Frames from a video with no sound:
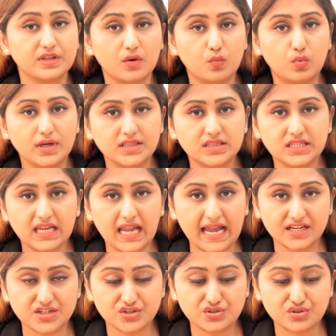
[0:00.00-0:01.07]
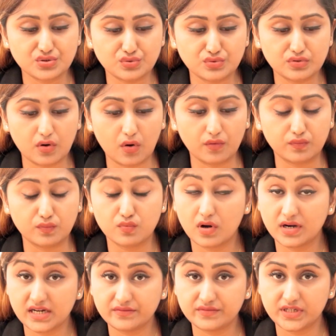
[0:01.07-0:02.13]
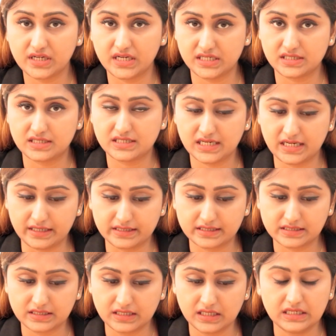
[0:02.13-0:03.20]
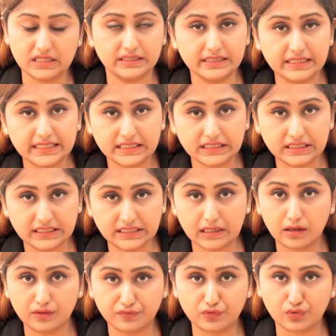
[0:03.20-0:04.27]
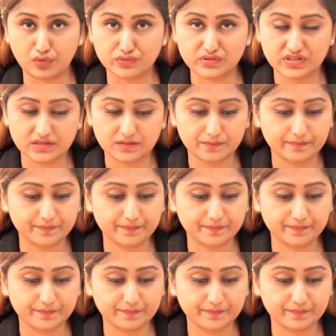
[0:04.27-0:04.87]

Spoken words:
with the attitude of whatever it takes. Legally, of course.